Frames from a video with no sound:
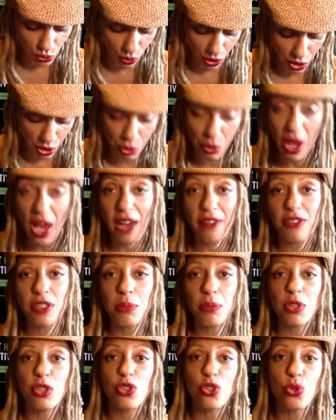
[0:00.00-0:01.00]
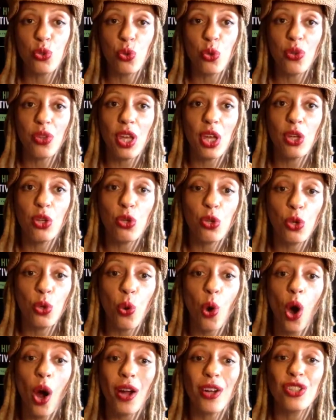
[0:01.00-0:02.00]
where you have to be sure that you
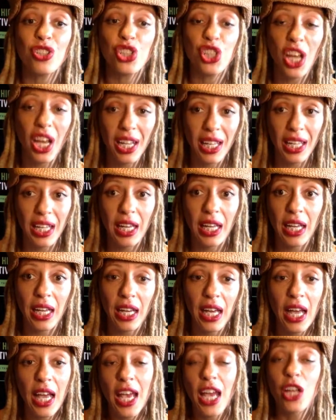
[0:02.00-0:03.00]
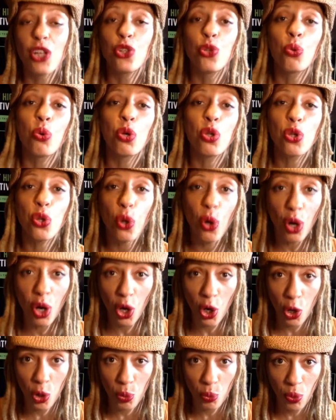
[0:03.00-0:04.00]
are checking and doing your
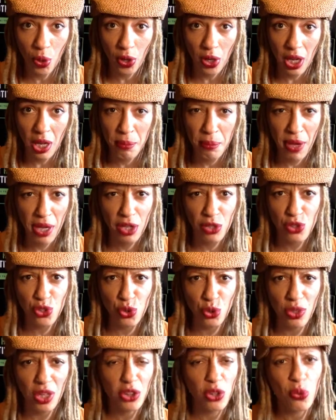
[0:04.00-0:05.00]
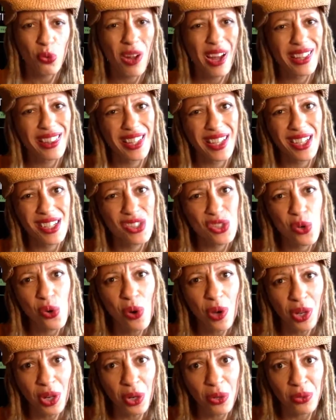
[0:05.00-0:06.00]
homework and making sure that the right thing is
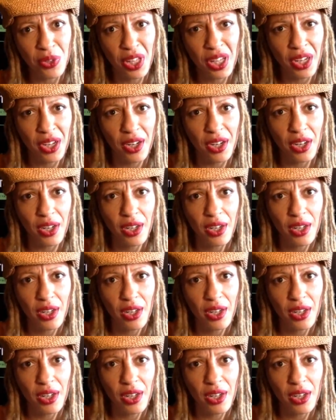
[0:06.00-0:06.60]
going on there.